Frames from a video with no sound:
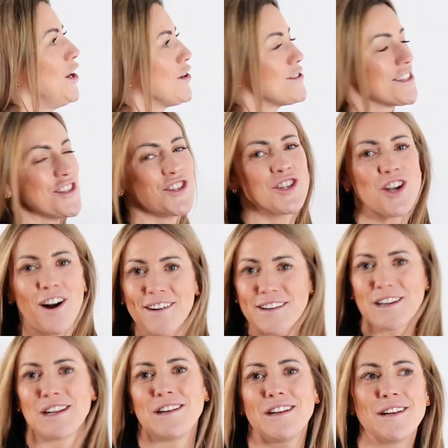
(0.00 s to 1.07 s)
loads of
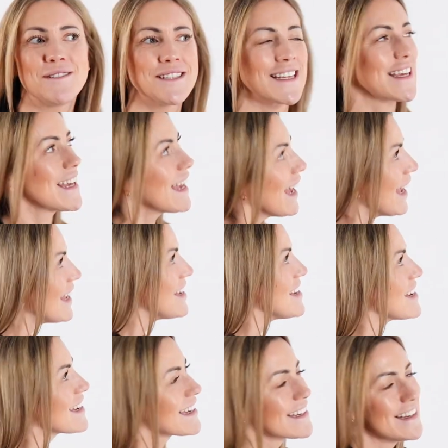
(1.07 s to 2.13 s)
chocolate, loads of
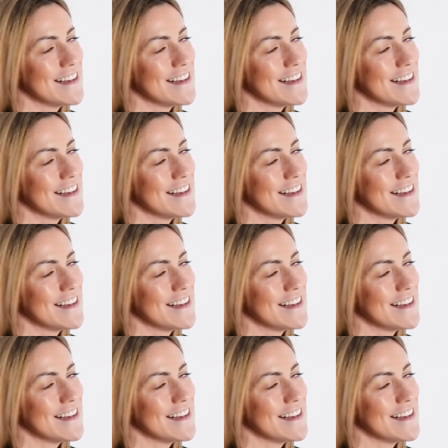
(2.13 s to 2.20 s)
cake.